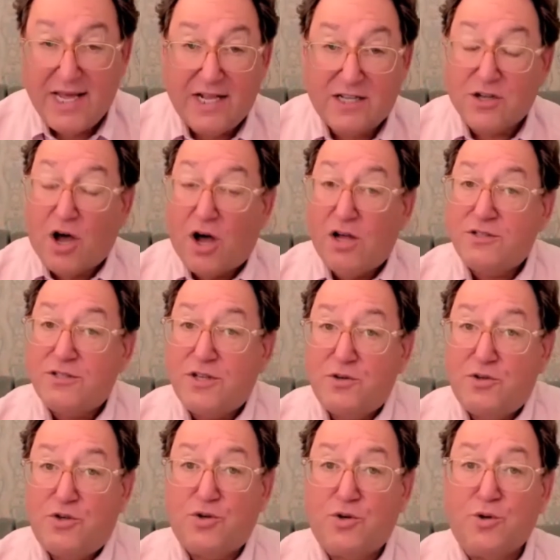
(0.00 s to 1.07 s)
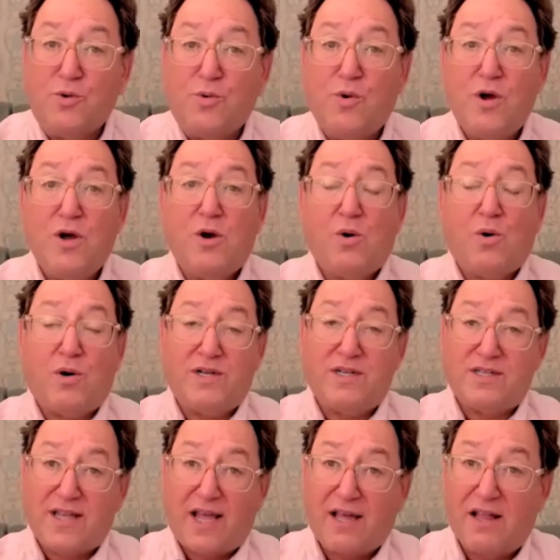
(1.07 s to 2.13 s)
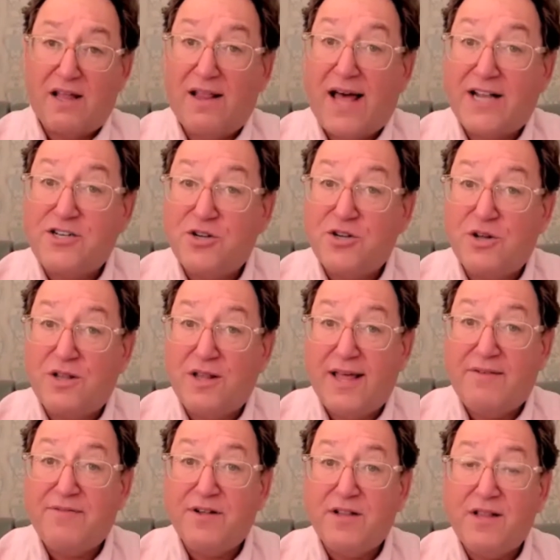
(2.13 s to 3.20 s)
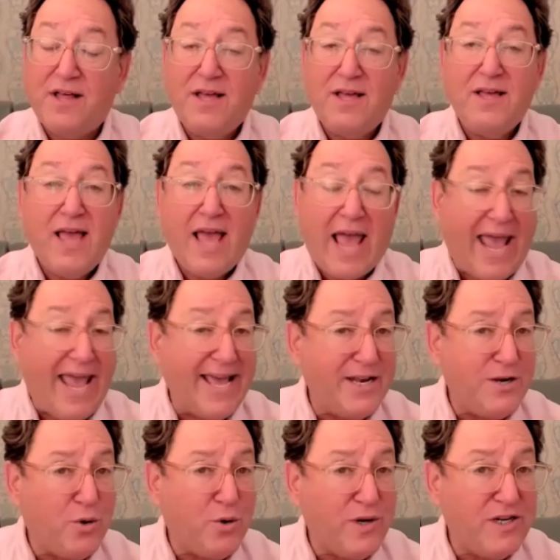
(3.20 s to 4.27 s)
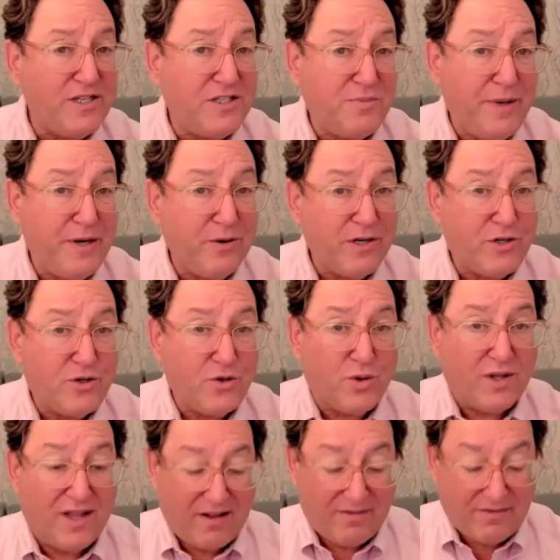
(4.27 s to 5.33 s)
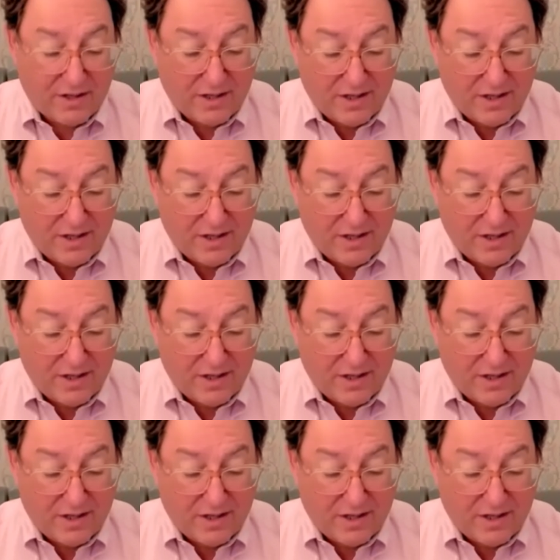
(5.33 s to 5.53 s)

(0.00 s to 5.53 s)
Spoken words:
It's also true on a psychological level and on a spiritual level.